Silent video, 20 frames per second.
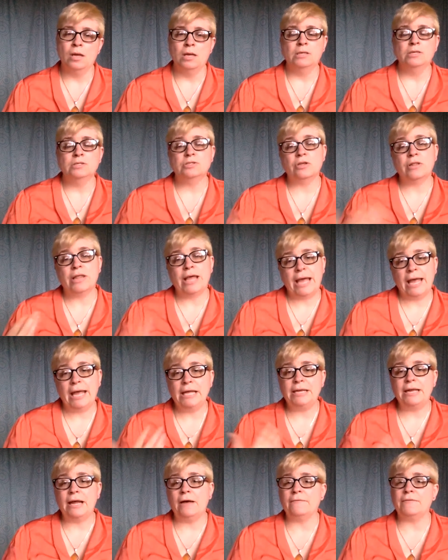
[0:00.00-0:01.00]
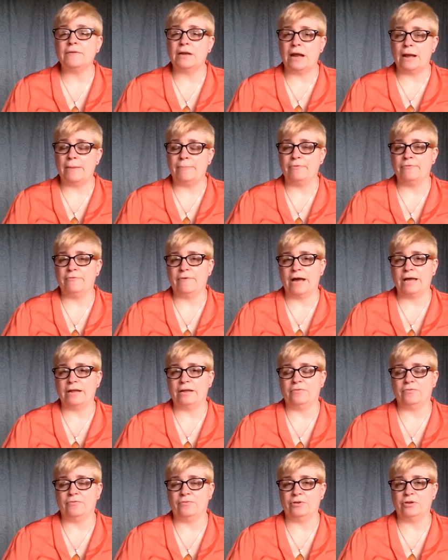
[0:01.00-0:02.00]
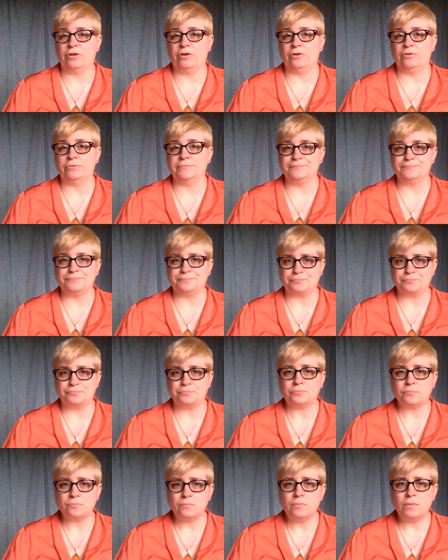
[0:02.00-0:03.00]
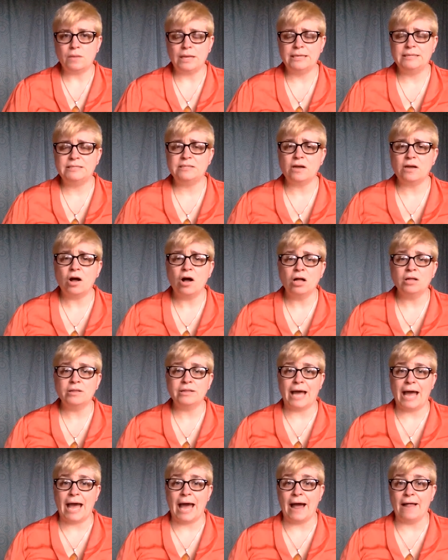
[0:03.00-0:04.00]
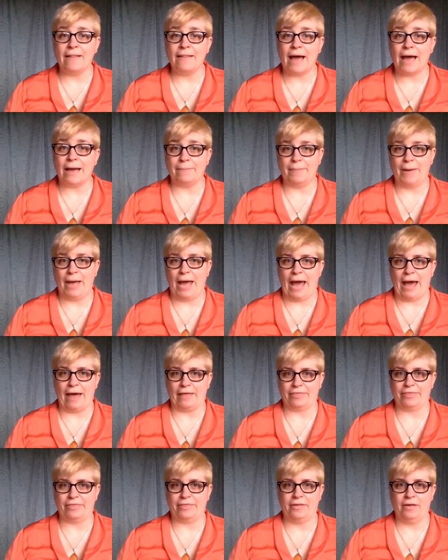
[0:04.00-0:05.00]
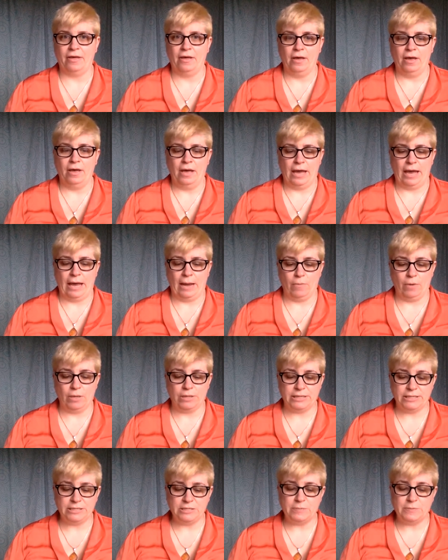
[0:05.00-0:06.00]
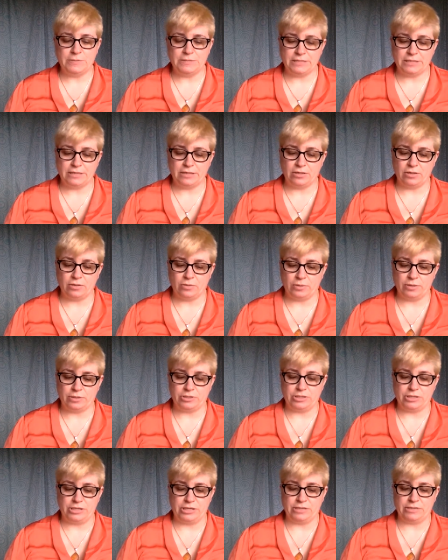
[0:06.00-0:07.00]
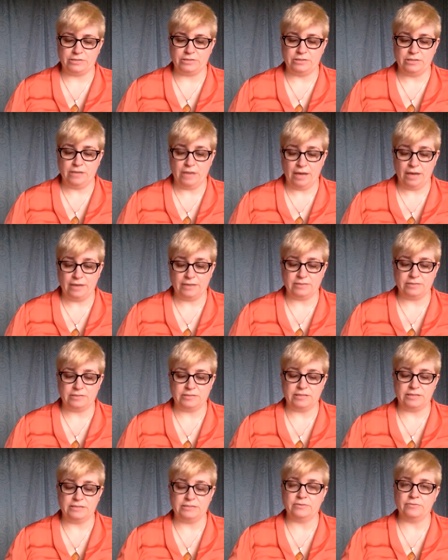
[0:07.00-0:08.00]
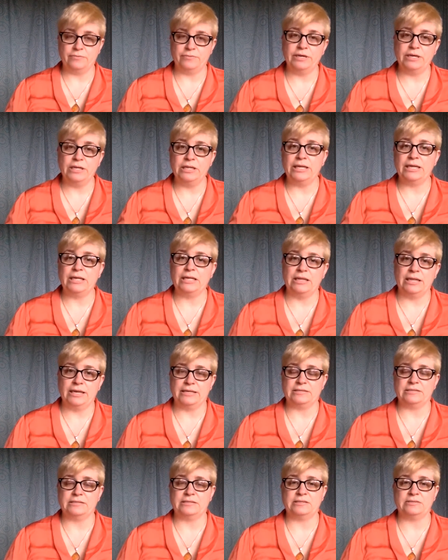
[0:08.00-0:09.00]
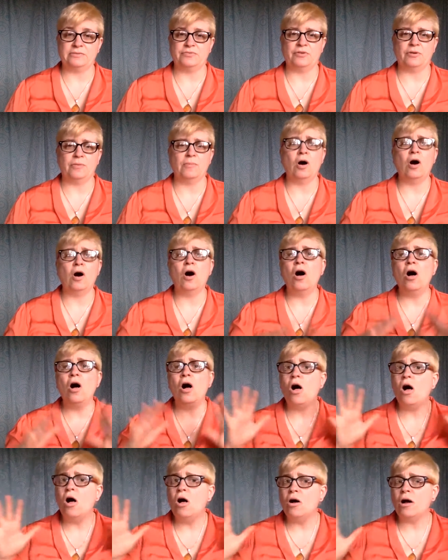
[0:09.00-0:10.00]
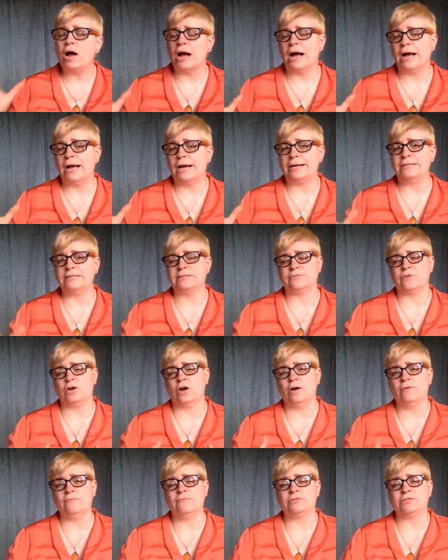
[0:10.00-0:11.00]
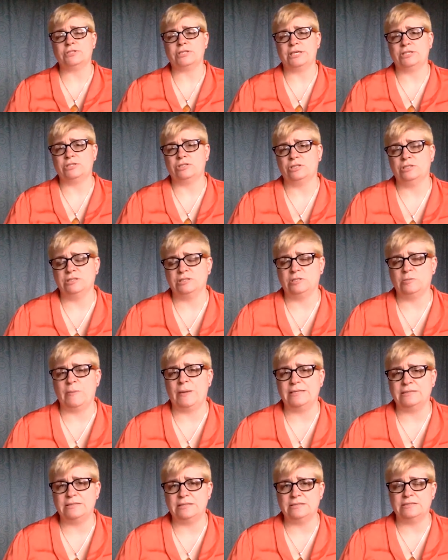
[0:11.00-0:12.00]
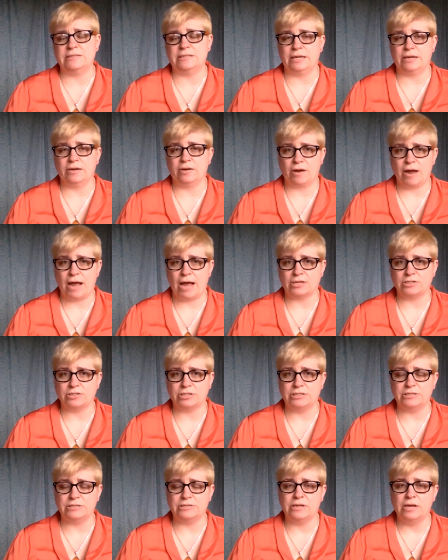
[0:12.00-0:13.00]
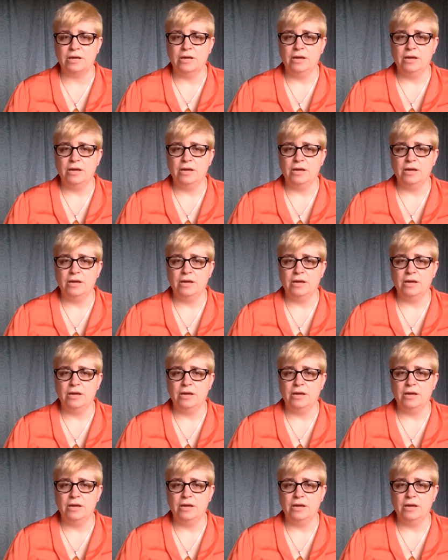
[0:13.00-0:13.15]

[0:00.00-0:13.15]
So the handout that I provided for you is called the Ally Path. And what this particular worksheet does is it really lists from all kinds of conversations, spaces, and interactions,